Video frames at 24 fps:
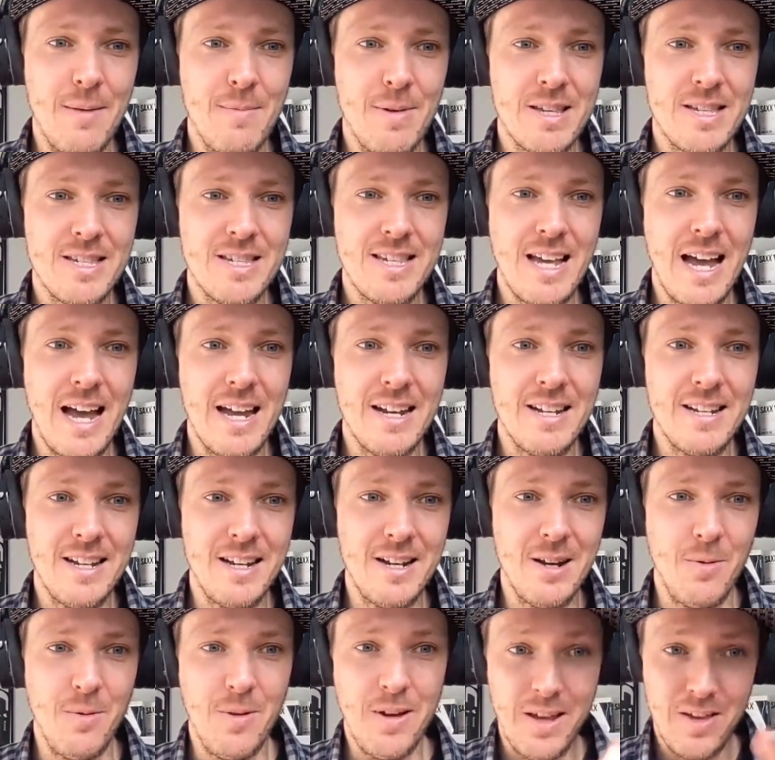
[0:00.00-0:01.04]
It's sad
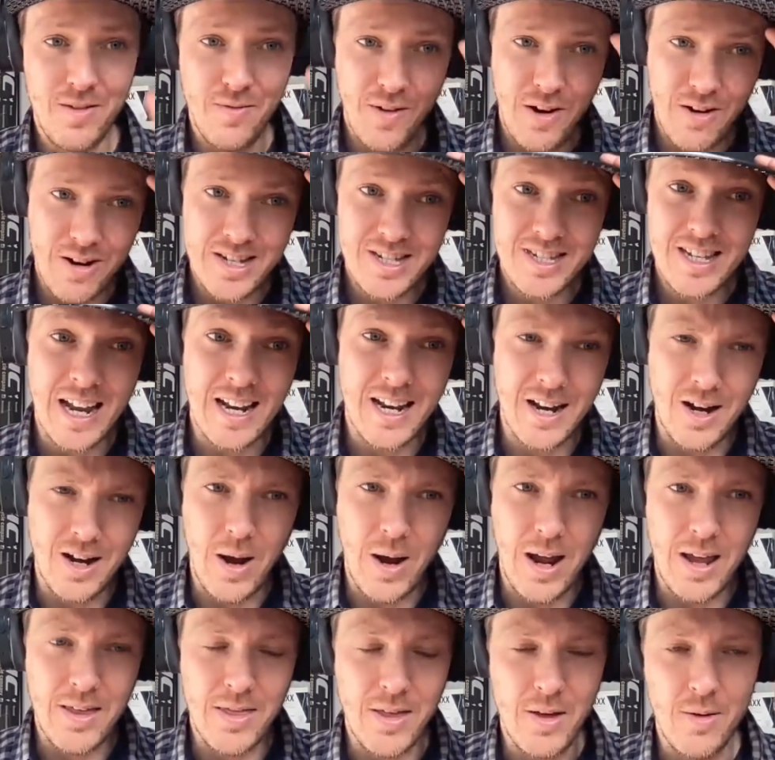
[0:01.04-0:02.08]
it's very sad in a
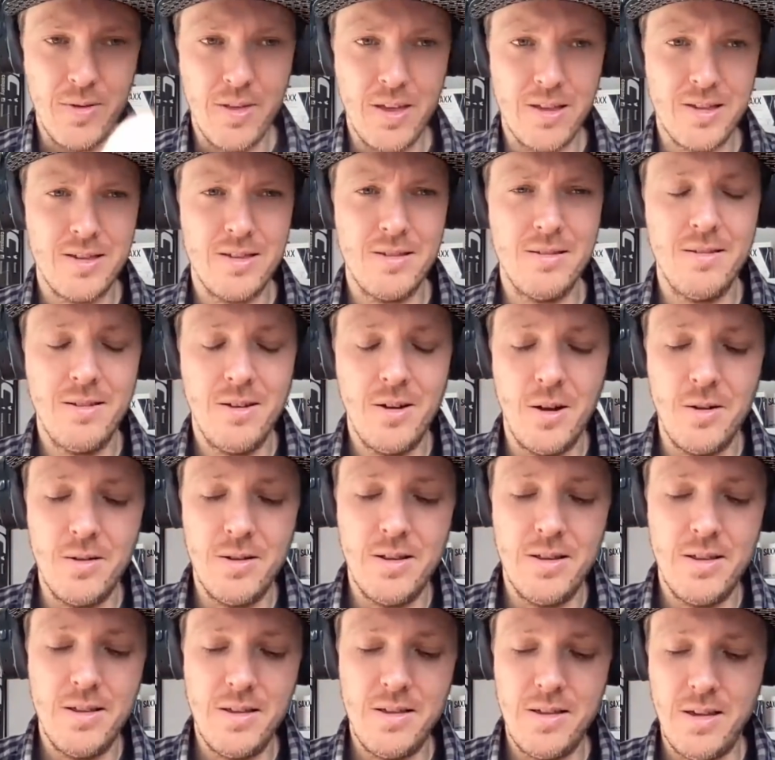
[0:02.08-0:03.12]
way that this
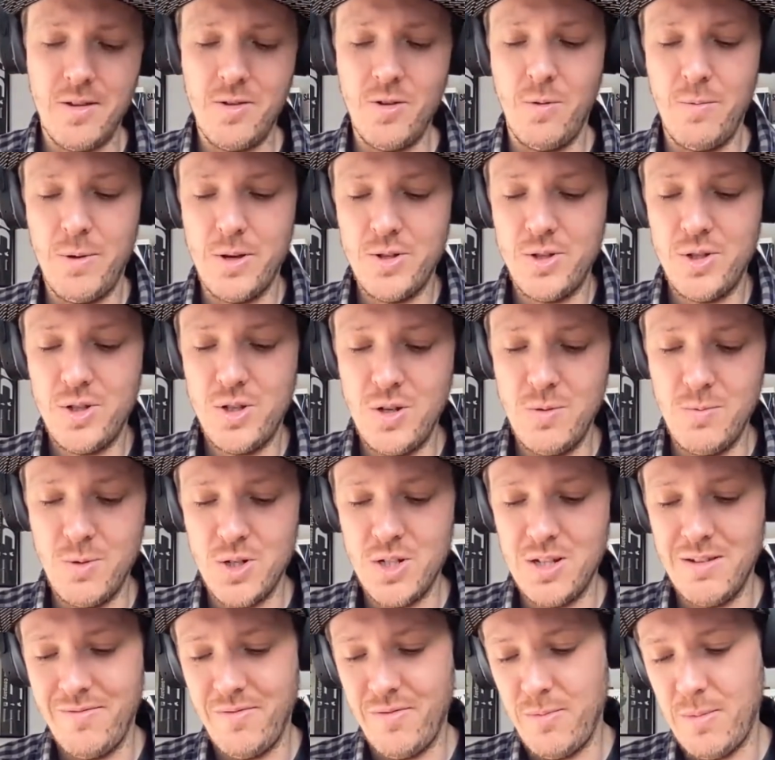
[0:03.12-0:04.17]
is almost too much
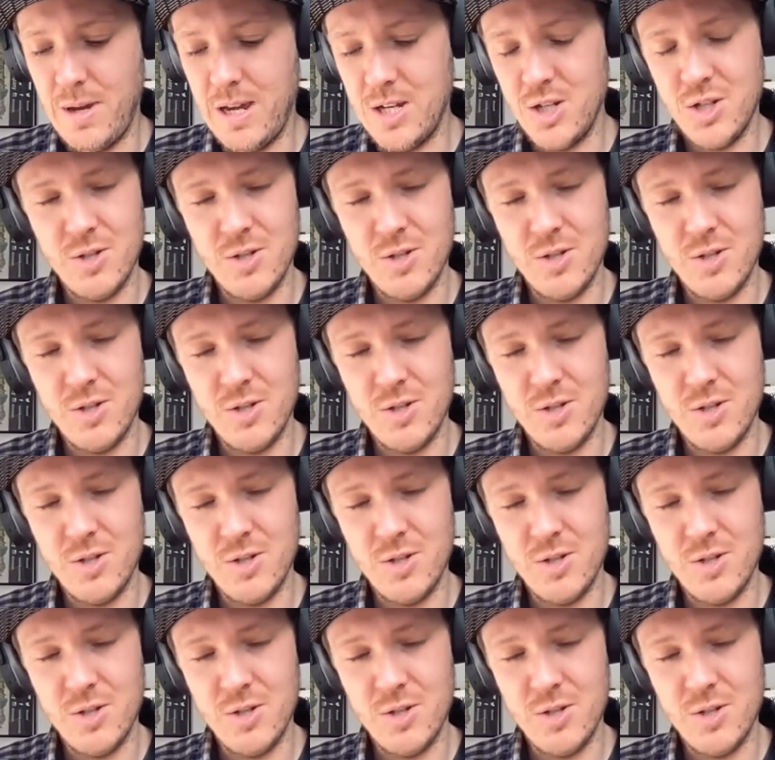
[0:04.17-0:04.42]
information,